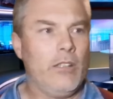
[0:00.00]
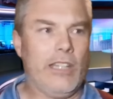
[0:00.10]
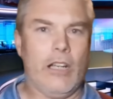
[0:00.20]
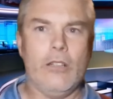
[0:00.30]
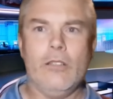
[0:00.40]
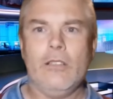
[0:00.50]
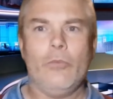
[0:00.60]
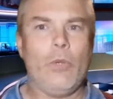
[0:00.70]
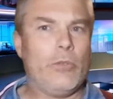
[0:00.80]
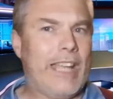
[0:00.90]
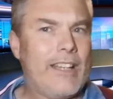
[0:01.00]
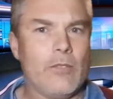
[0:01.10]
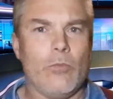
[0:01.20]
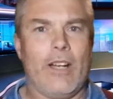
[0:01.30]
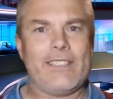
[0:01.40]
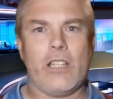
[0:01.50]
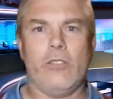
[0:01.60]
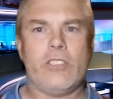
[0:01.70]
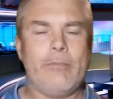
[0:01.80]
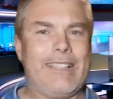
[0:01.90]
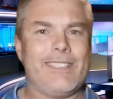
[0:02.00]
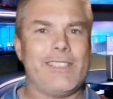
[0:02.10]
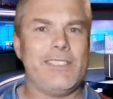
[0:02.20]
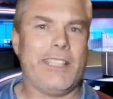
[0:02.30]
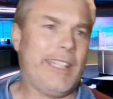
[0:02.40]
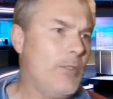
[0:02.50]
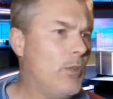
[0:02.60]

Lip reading: you know, will Declan Rice go to Manchester City?